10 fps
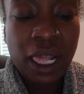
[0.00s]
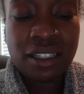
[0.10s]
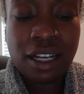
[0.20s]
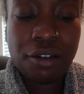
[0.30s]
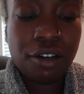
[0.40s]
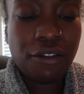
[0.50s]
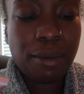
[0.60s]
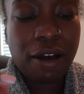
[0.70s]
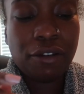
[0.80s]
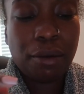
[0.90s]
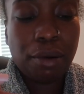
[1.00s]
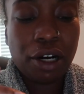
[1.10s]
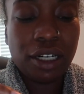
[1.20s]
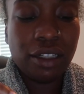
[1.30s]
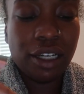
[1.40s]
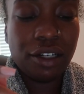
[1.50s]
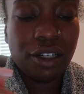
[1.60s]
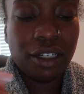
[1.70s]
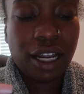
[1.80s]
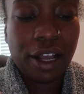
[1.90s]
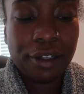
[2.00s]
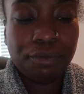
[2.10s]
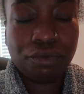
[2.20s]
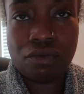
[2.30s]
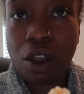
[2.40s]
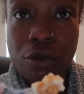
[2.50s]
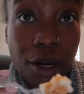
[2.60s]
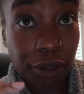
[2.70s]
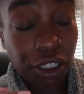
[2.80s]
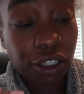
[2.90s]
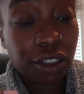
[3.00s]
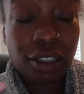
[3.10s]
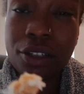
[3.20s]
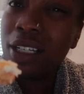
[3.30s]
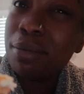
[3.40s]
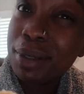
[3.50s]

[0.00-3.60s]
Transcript: cause I don't know if I'm having a party later or not, where I'm gonna cook or eat